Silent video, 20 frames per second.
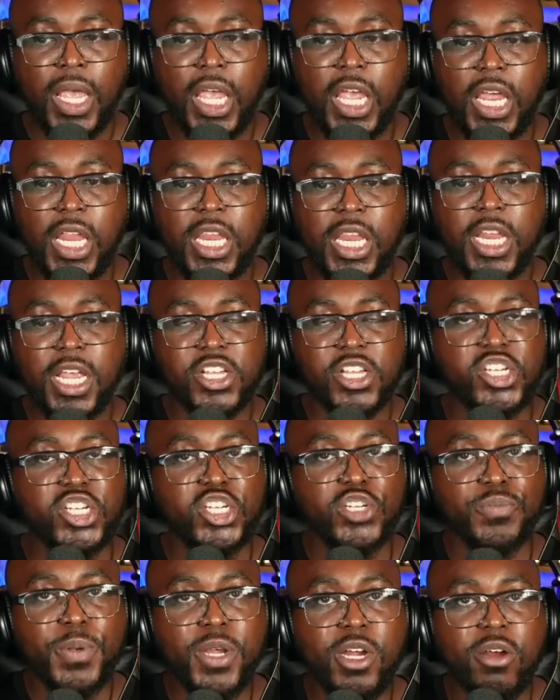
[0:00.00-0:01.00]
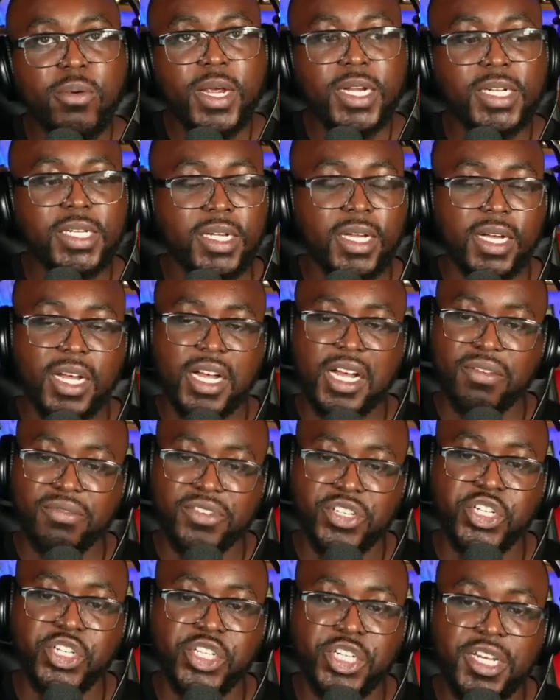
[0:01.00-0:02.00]
in the spirit of
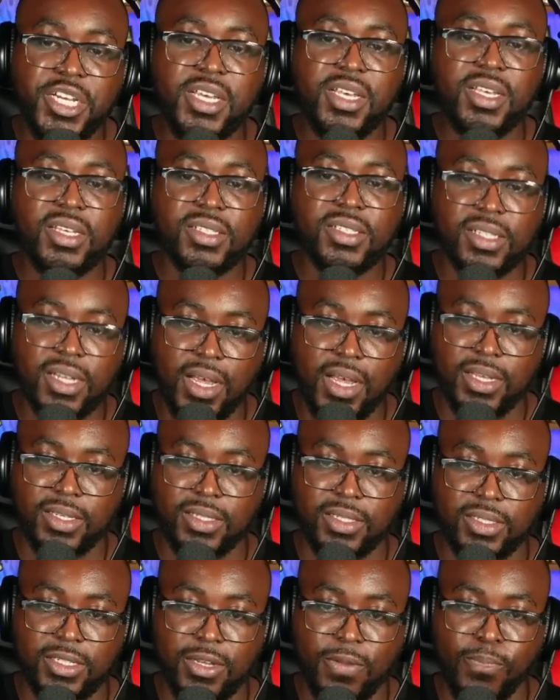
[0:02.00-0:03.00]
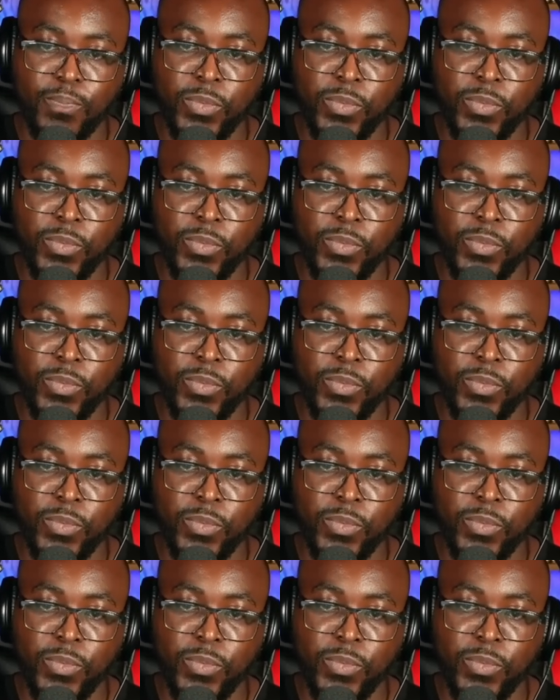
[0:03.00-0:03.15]
Jesus.